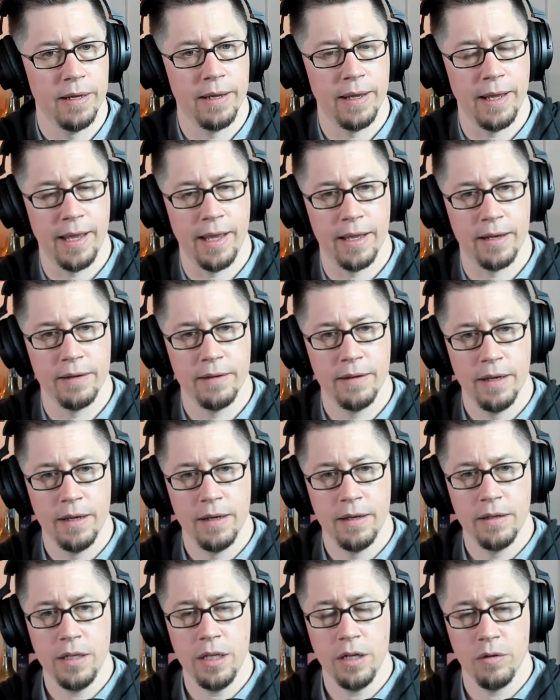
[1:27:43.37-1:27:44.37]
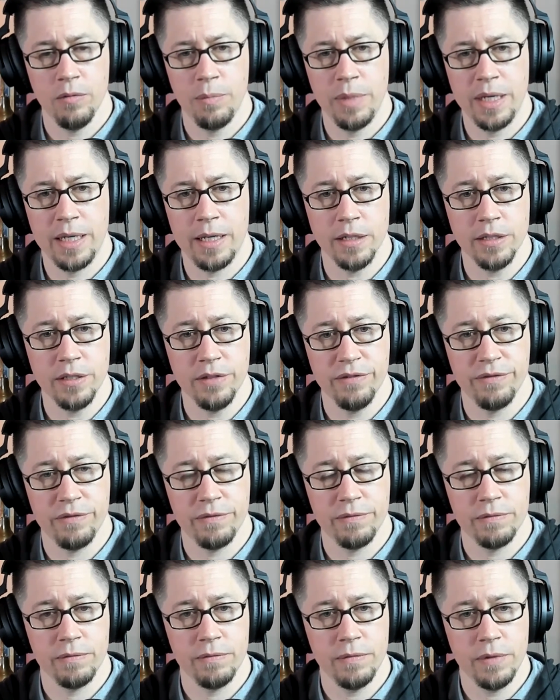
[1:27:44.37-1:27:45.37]
And, because of,
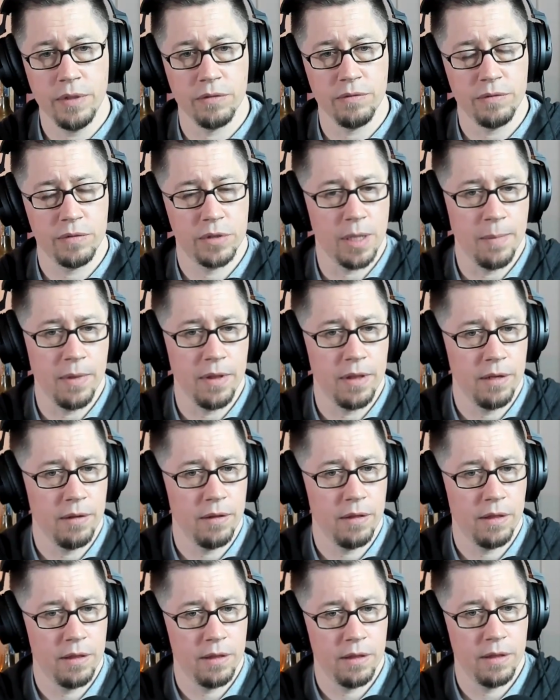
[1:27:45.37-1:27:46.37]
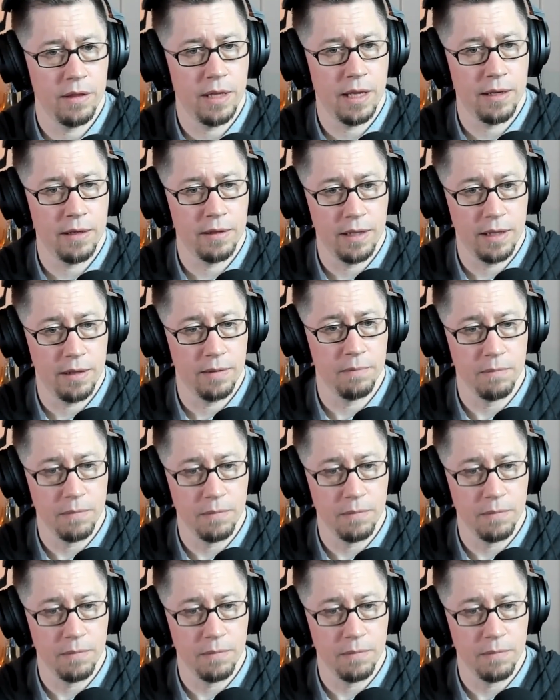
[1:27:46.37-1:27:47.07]
some of that